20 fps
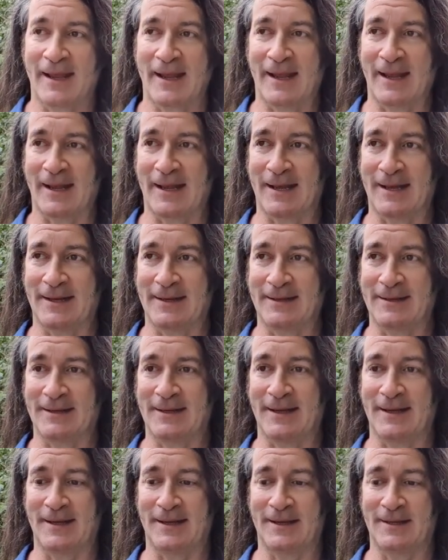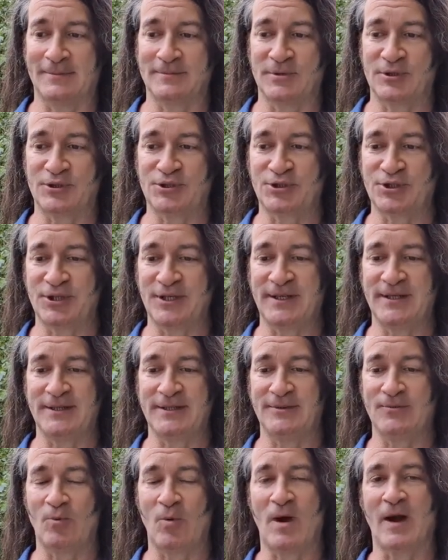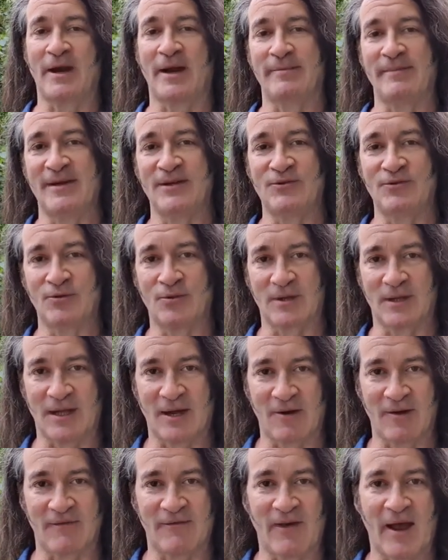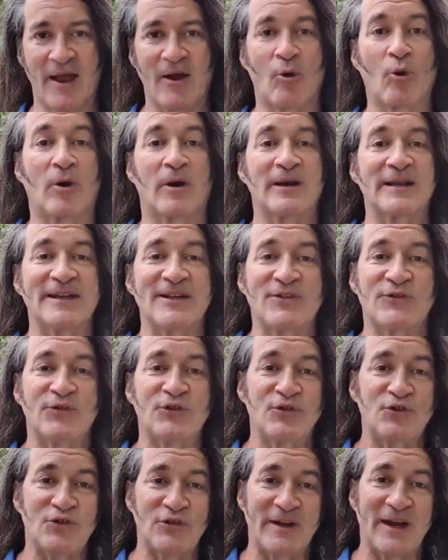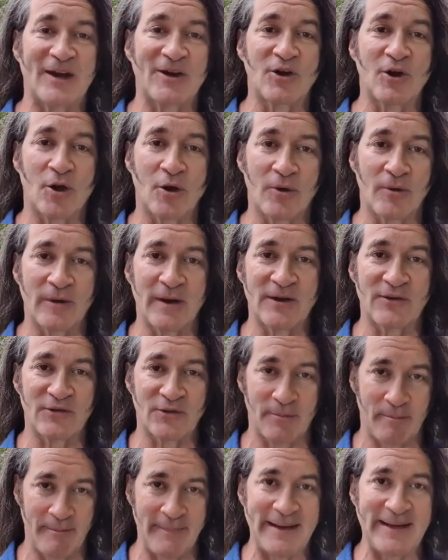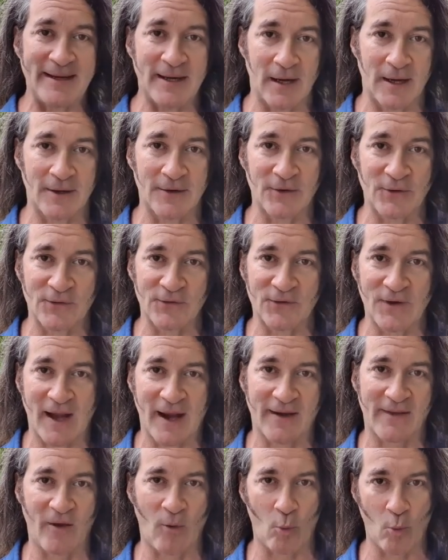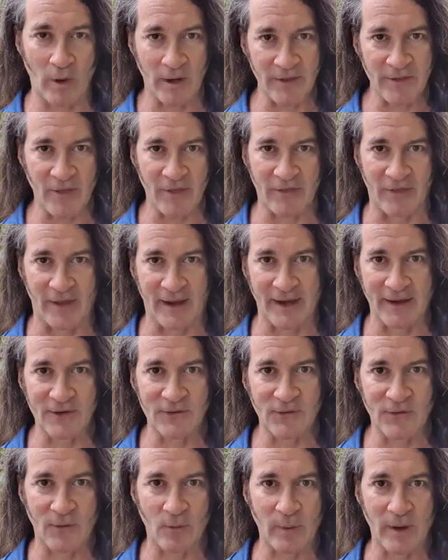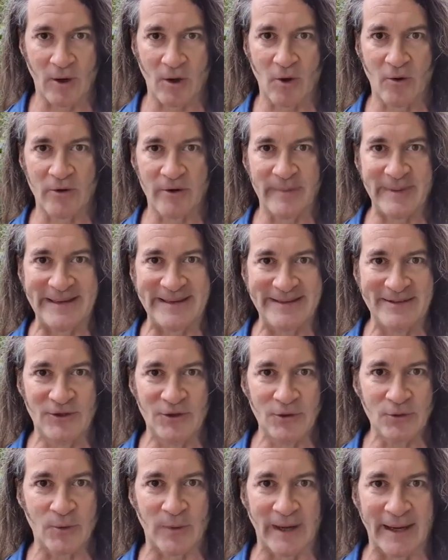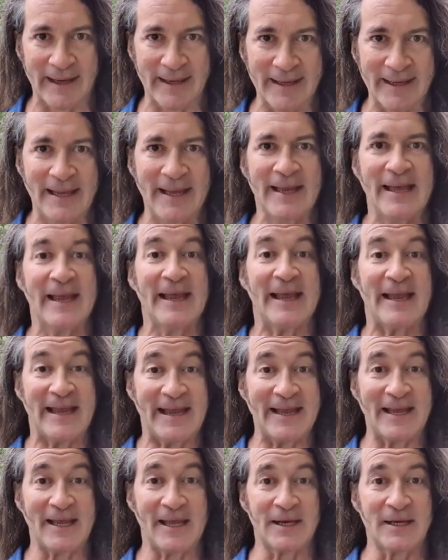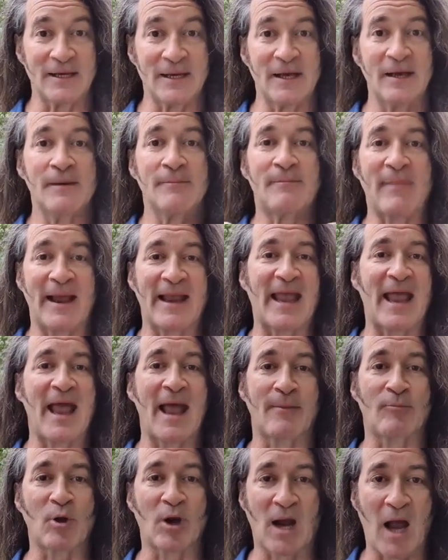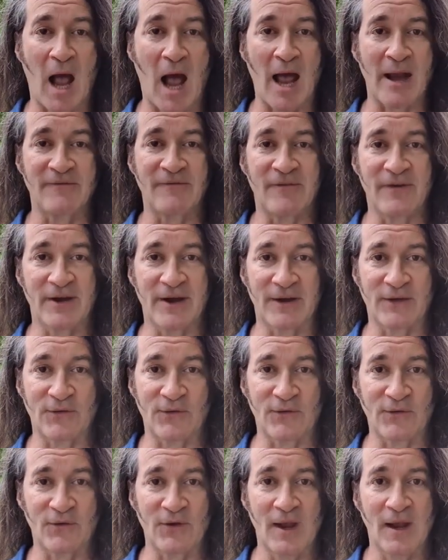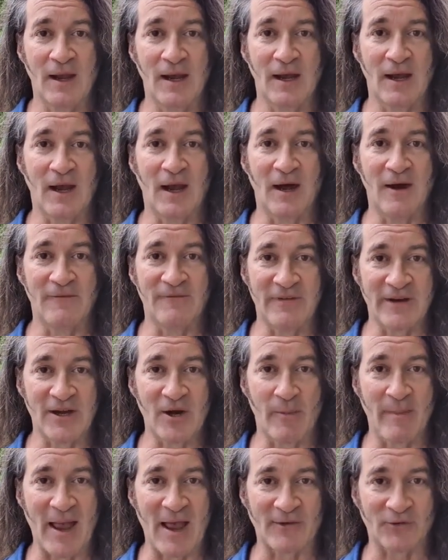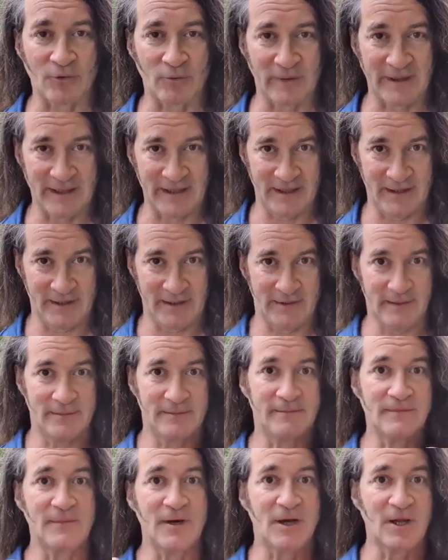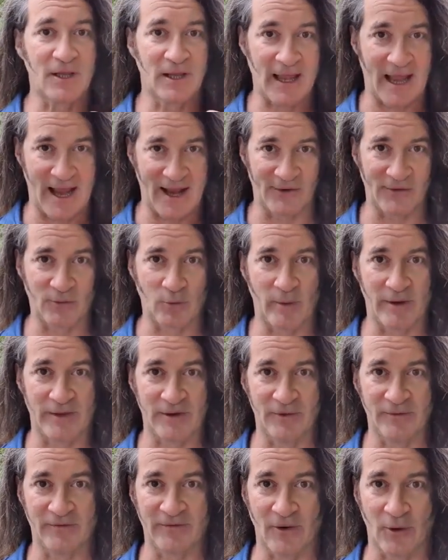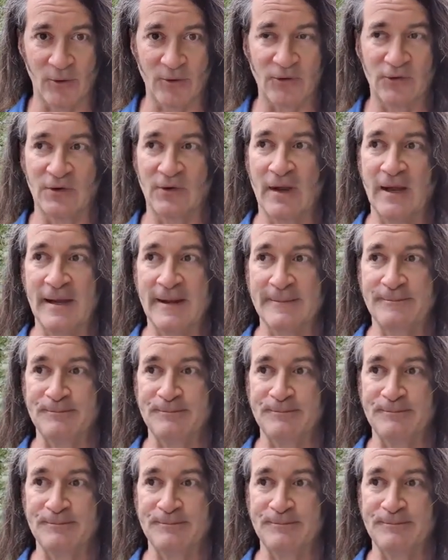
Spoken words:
and she wanted me to clarify, or at least she encouraged me to understand that one of the things that we are going to be doing in my camera confidence video mastery class with you folks